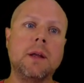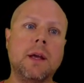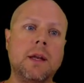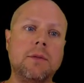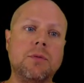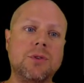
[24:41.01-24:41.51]

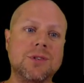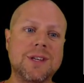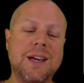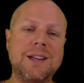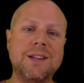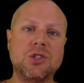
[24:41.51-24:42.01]
And if you
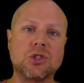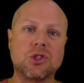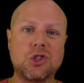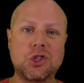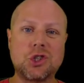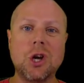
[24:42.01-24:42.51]
decide to
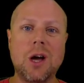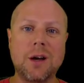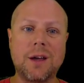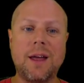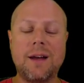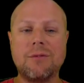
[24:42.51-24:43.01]
just
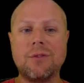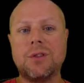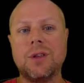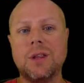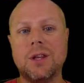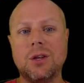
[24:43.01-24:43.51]
chuck
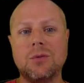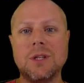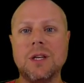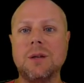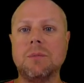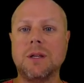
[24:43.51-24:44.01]
everything that you
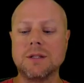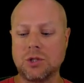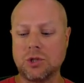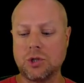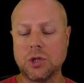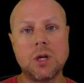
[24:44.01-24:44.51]
did because it's
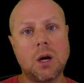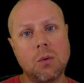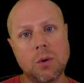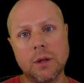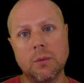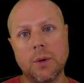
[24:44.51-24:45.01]
just not
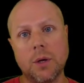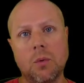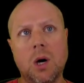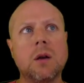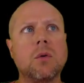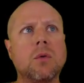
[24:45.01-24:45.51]
working the way you want,